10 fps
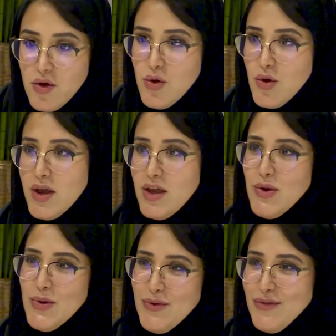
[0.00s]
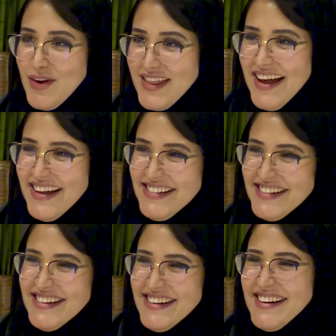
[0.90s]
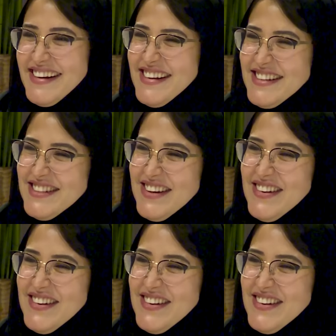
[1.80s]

you, UAE, for that. So,